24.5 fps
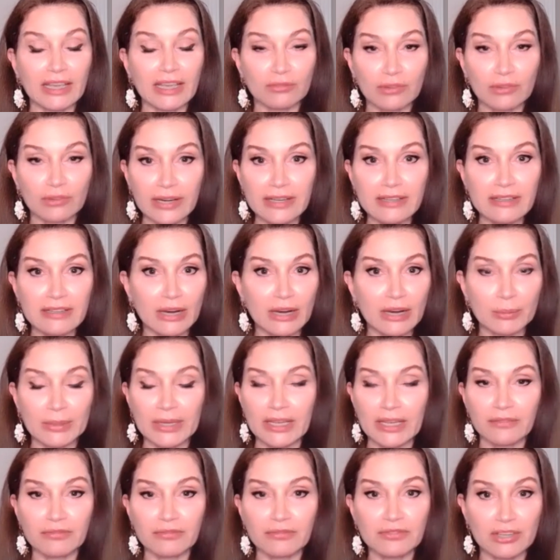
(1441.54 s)
And right now
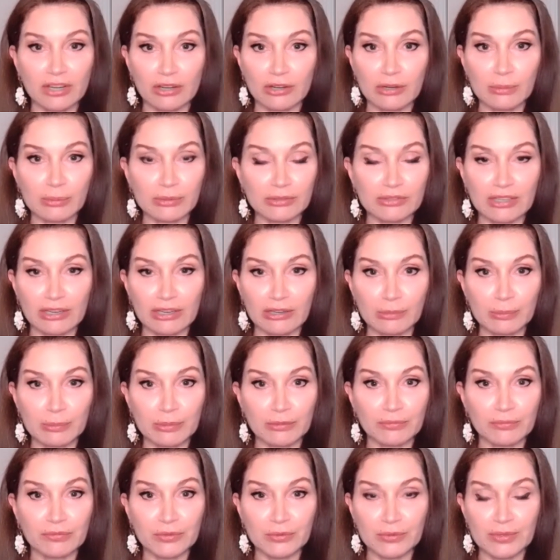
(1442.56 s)
we have terrible,
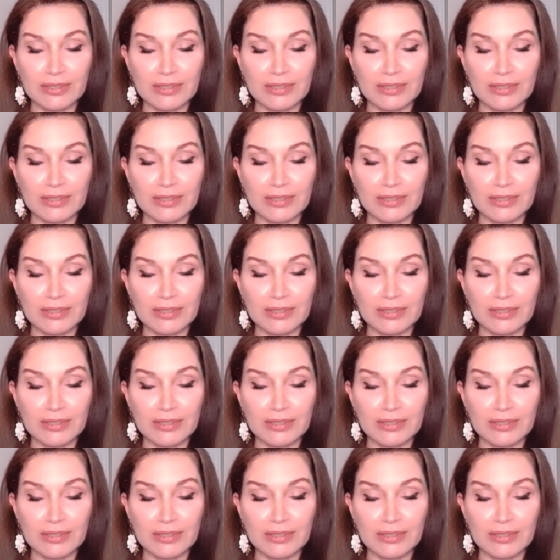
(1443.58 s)
terrible food